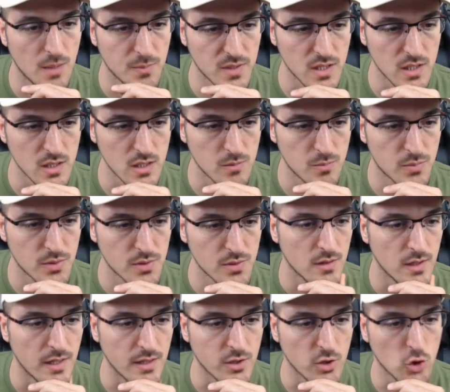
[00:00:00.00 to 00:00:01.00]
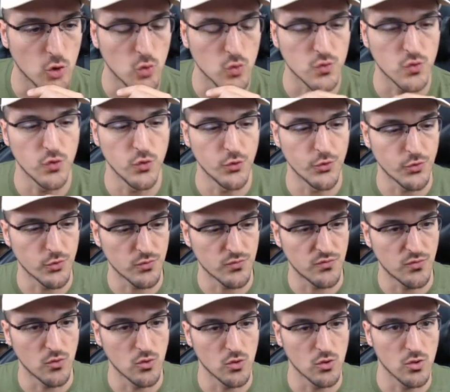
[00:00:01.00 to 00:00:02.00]
upkeep and go tutor
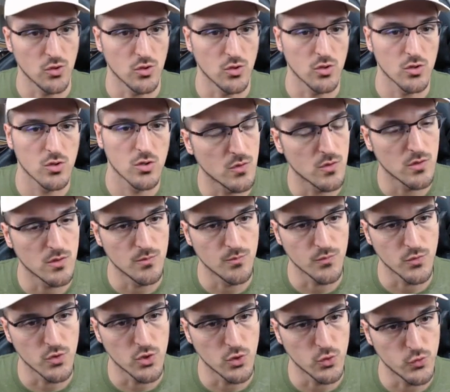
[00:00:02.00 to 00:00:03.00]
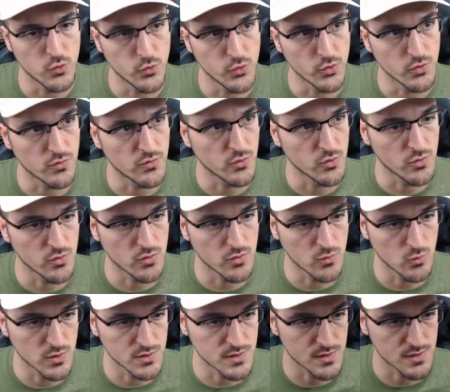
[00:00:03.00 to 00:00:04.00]
for
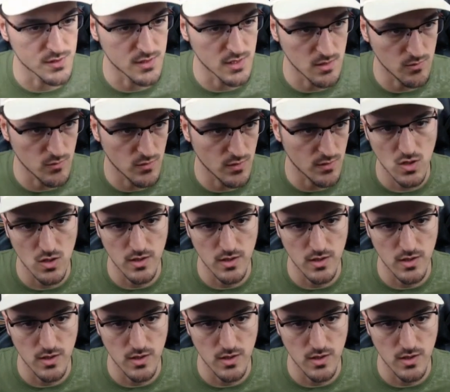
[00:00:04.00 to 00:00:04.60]
what's his name?